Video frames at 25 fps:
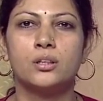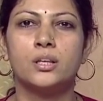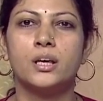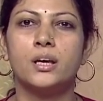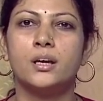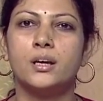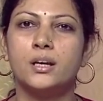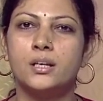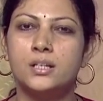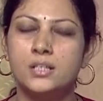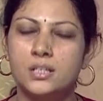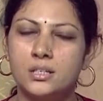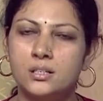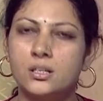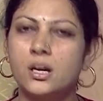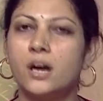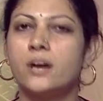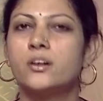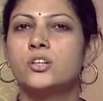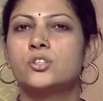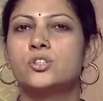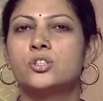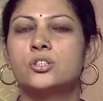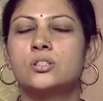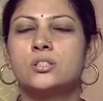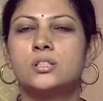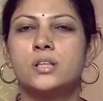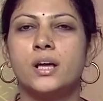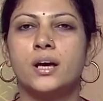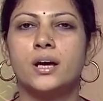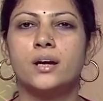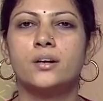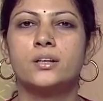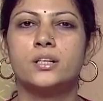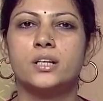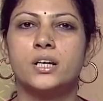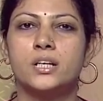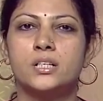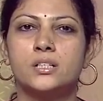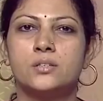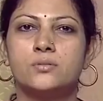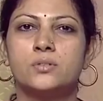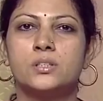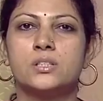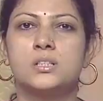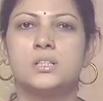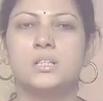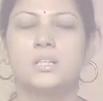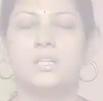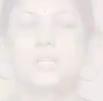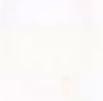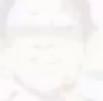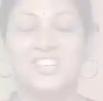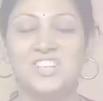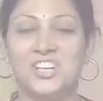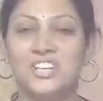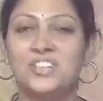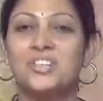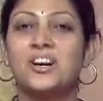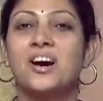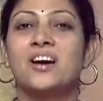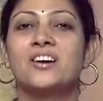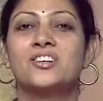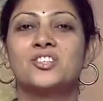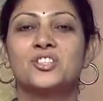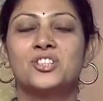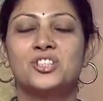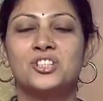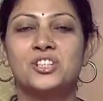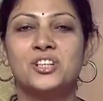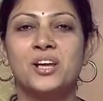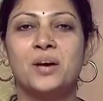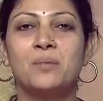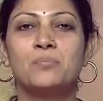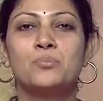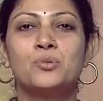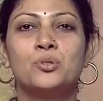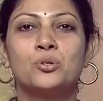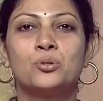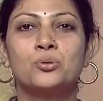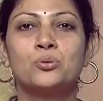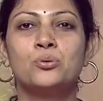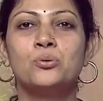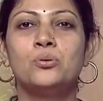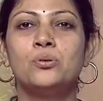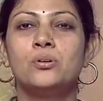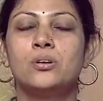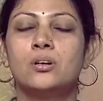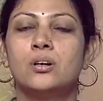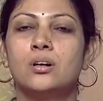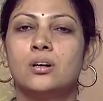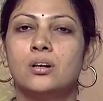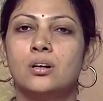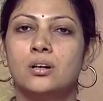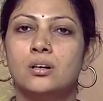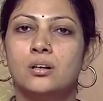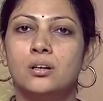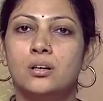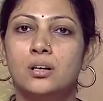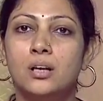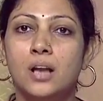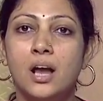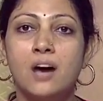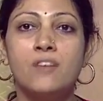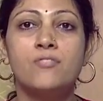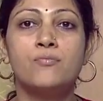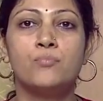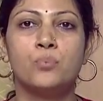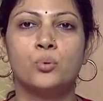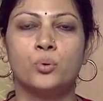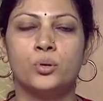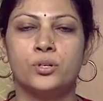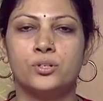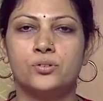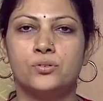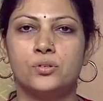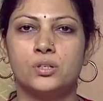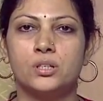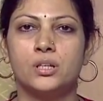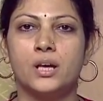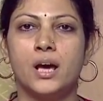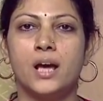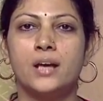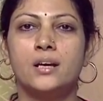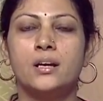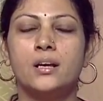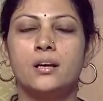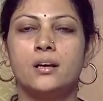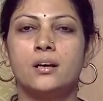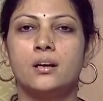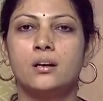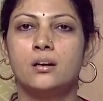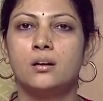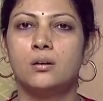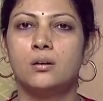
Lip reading: It encourages their creativity. It encourages them to love poetry and